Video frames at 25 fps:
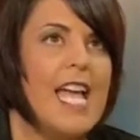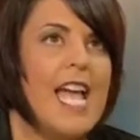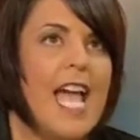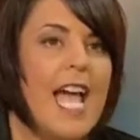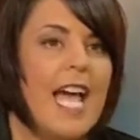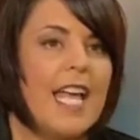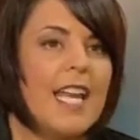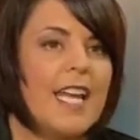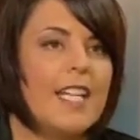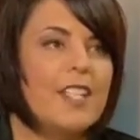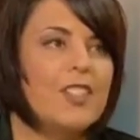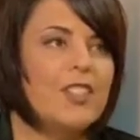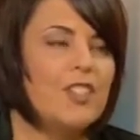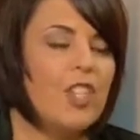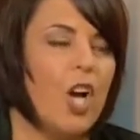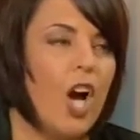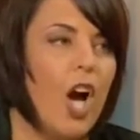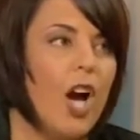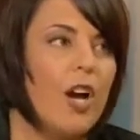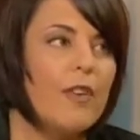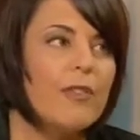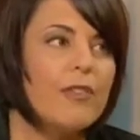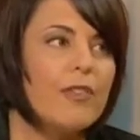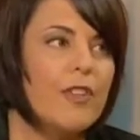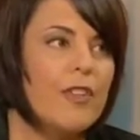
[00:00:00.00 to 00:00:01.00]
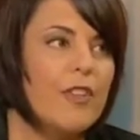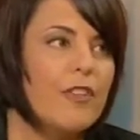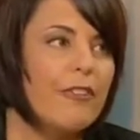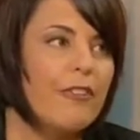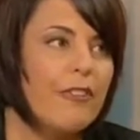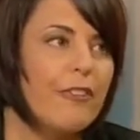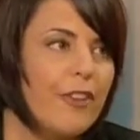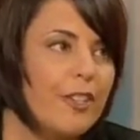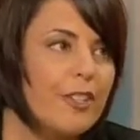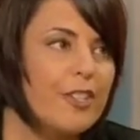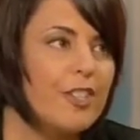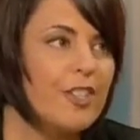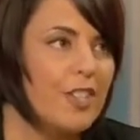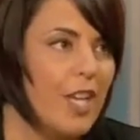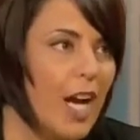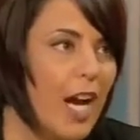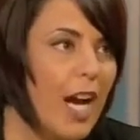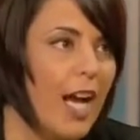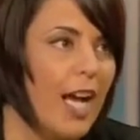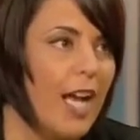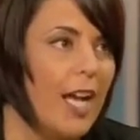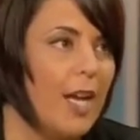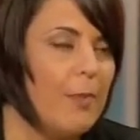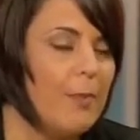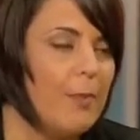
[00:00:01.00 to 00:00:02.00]
And I saw for the first
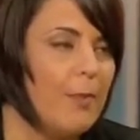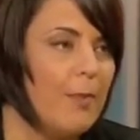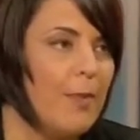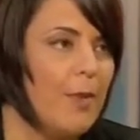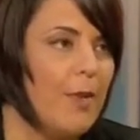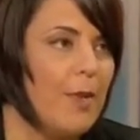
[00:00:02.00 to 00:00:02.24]
time